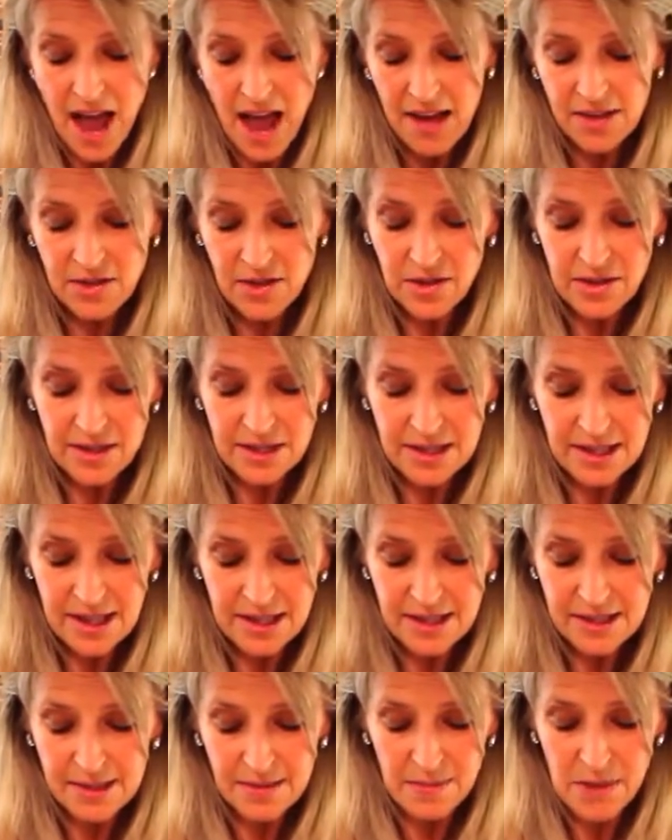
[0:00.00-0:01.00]
As you can
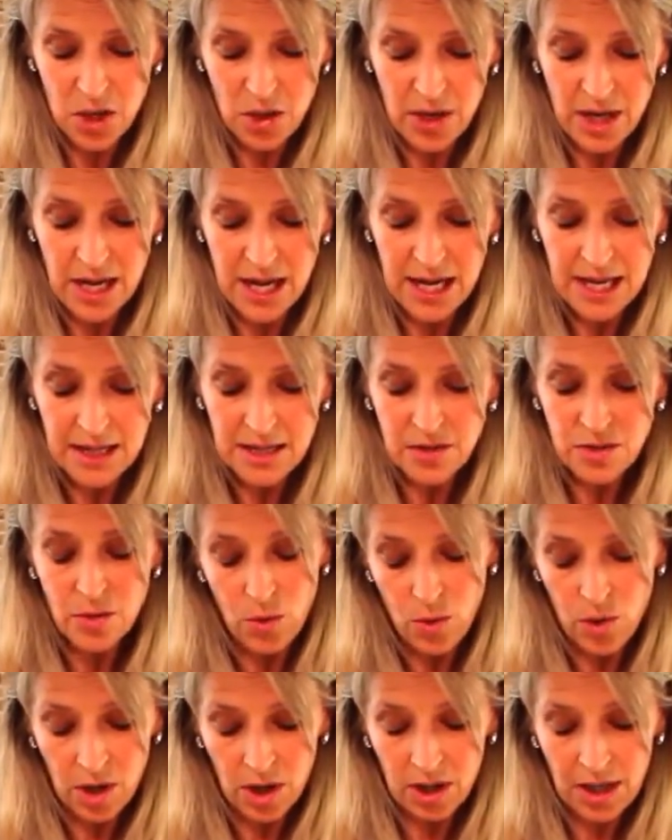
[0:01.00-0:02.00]
see, this marinade
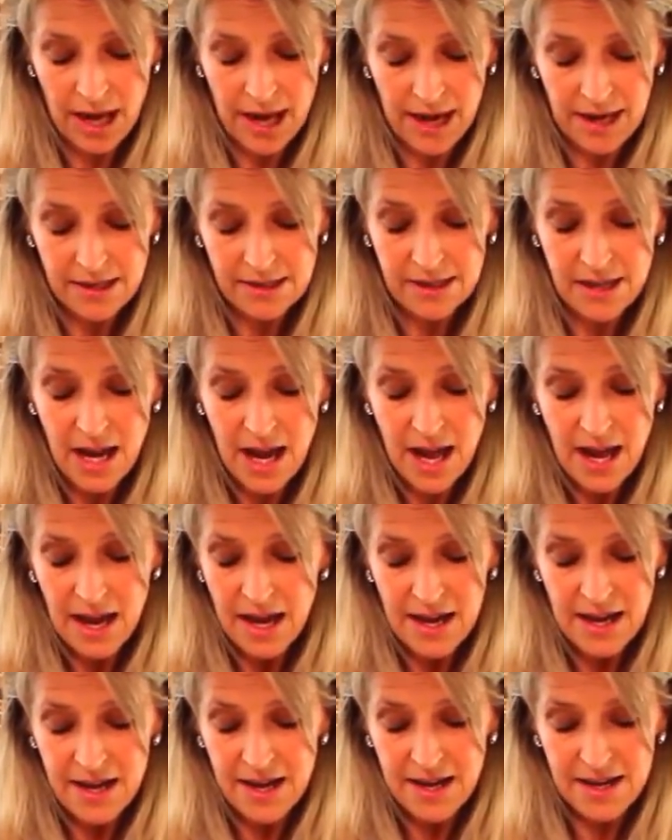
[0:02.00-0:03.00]
or glaze
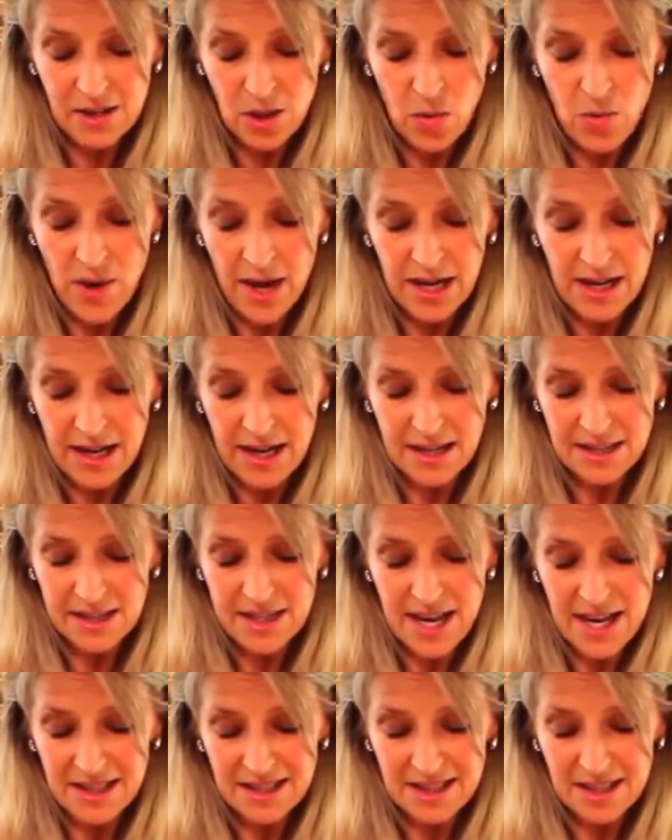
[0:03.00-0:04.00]
is quite
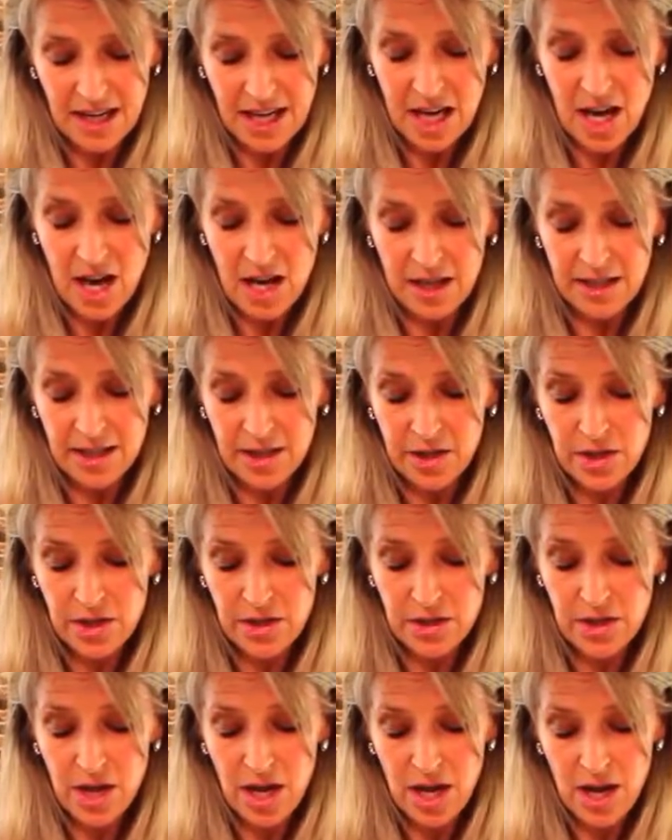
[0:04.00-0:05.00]
intensely
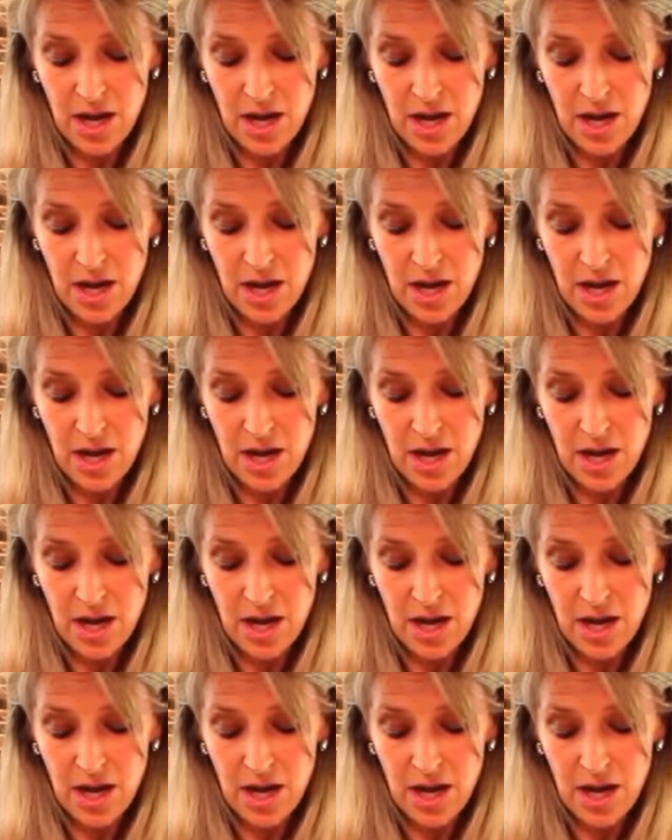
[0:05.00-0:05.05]
colored.